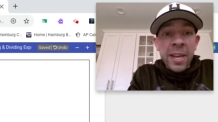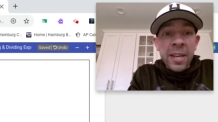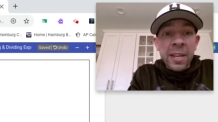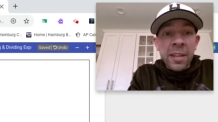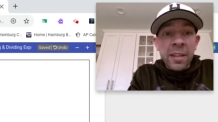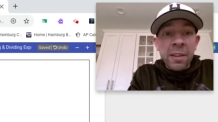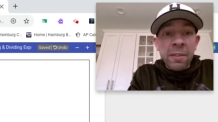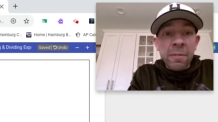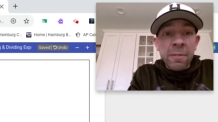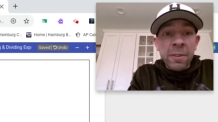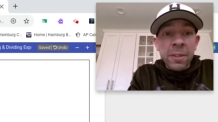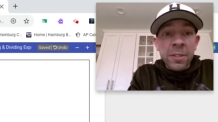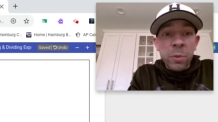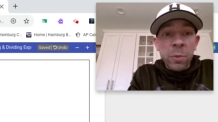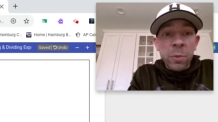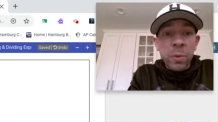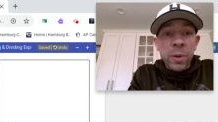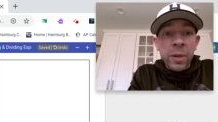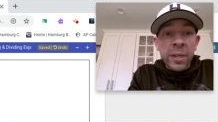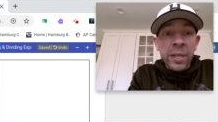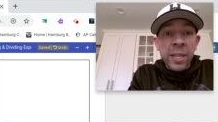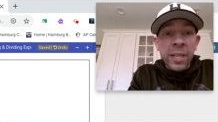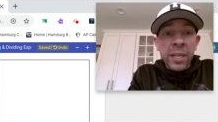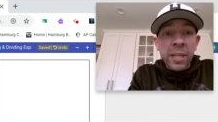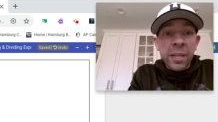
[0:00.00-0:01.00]
an invisible
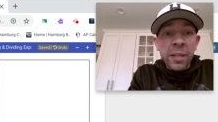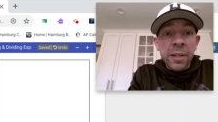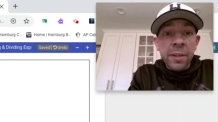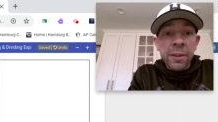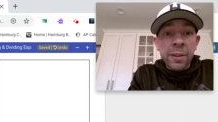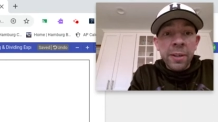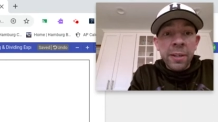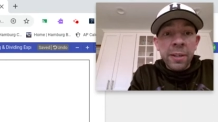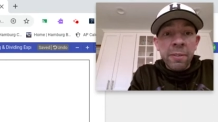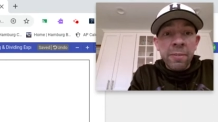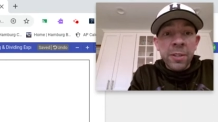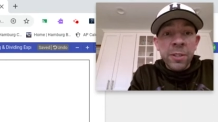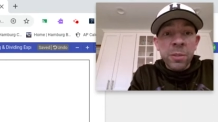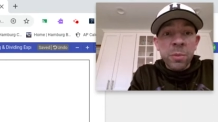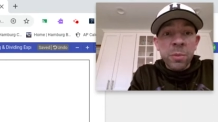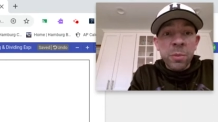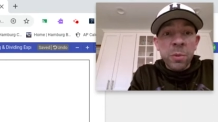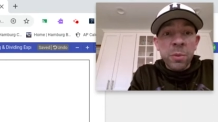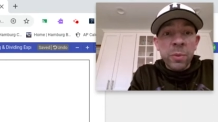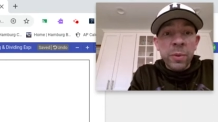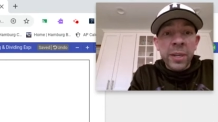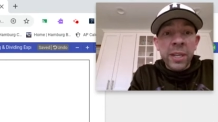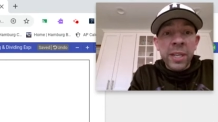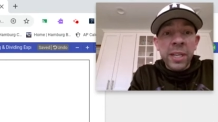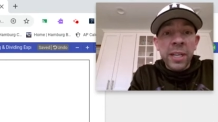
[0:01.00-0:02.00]
one here, an
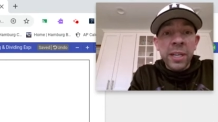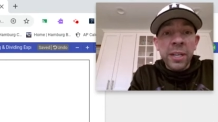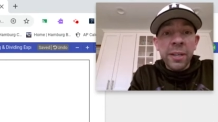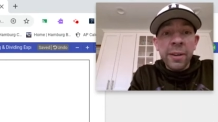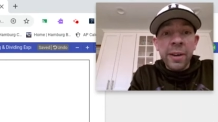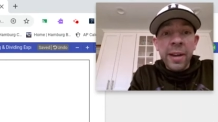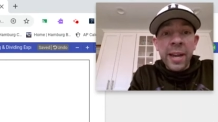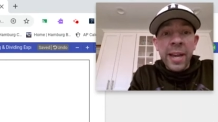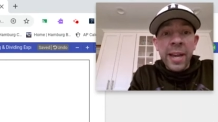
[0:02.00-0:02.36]
invisible one here.